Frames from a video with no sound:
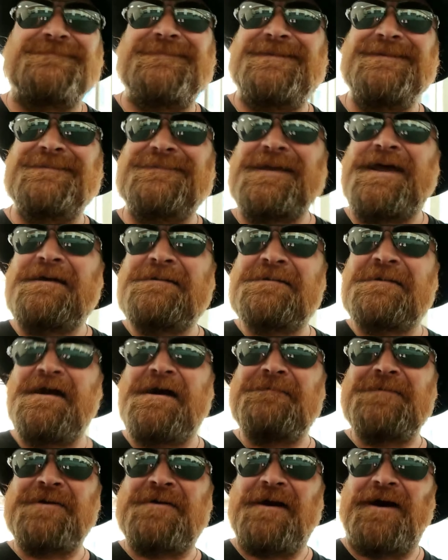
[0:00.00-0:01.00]
the entire
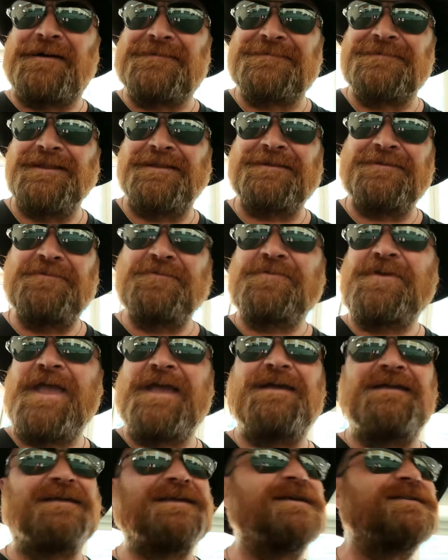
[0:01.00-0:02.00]
Comic Con. Like, you
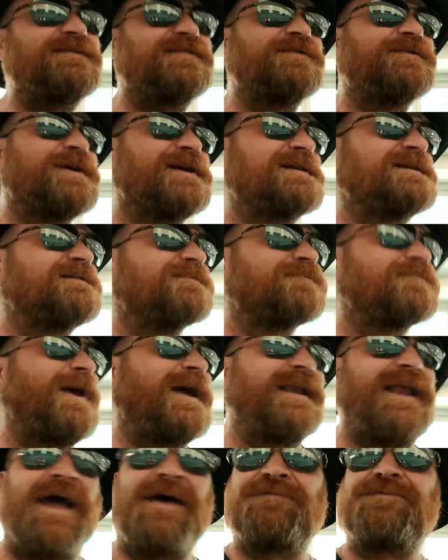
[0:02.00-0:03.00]
can't get to it
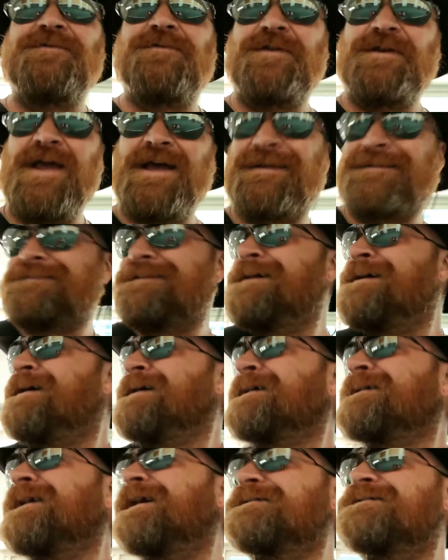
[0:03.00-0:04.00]
right after the next.
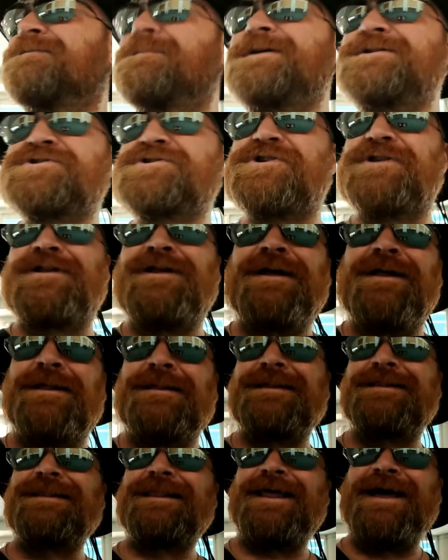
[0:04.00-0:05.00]
Not to mention
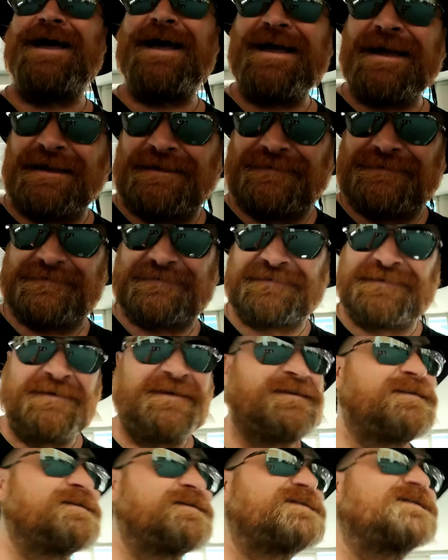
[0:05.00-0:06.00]
lines.
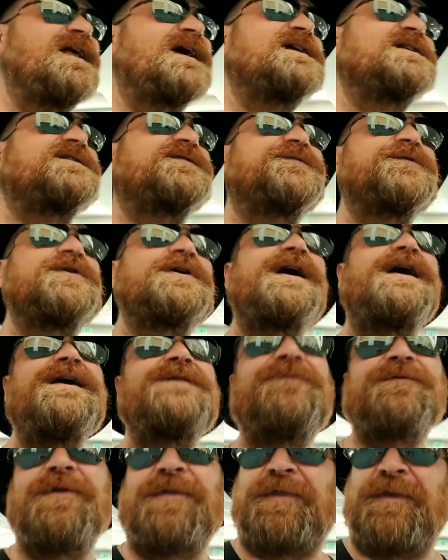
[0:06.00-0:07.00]
There's lines for
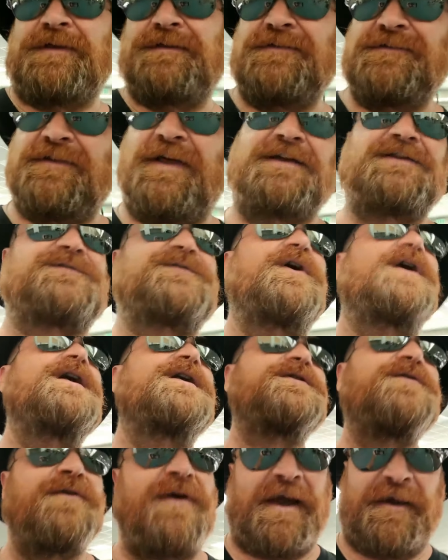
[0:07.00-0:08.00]
everything. There's lines for
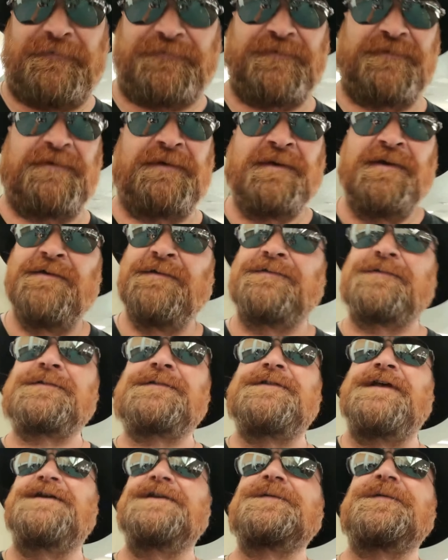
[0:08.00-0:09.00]
autographs,
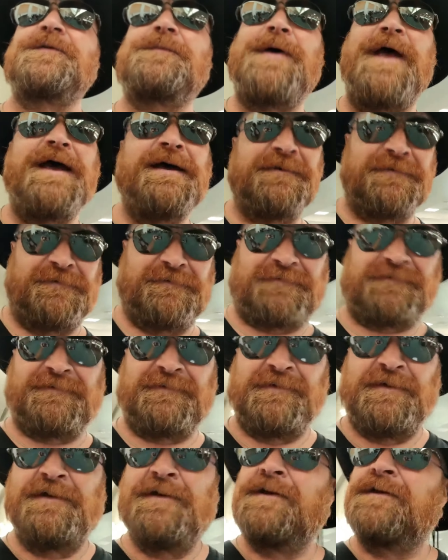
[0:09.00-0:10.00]
there's lines for panels.
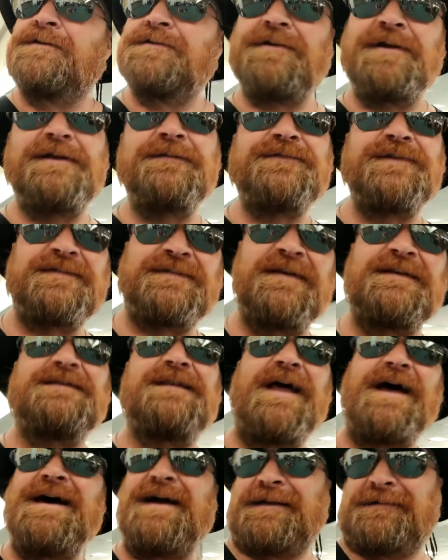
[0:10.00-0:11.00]
You're going to have to sit in
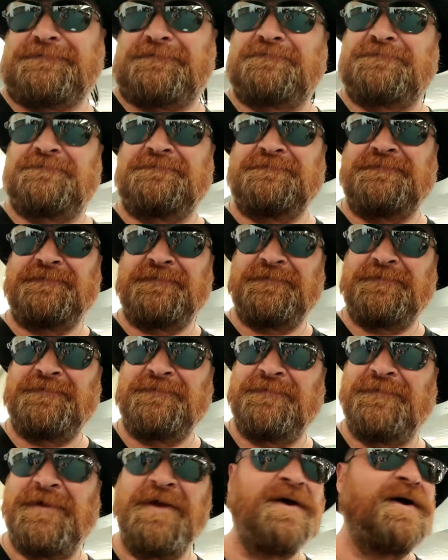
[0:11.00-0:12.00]
line
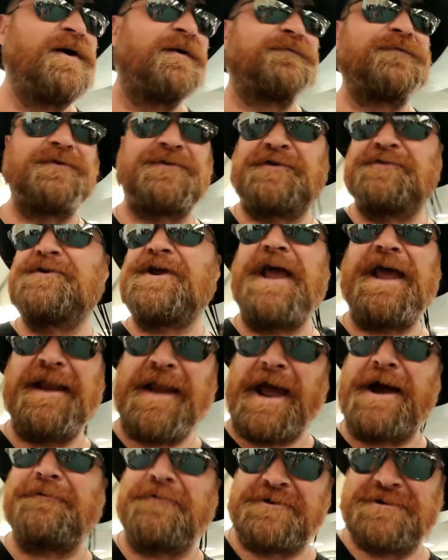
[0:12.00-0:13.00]
for two to eight
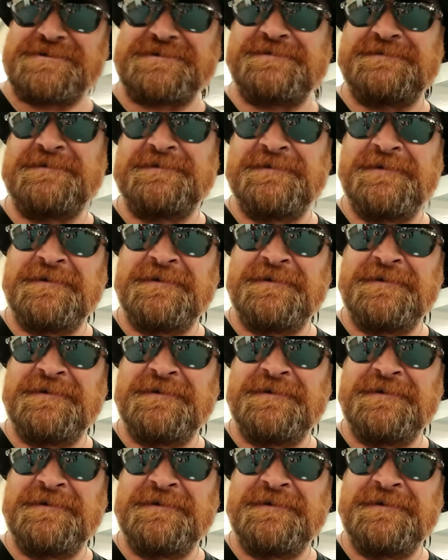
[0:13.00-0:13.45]
hours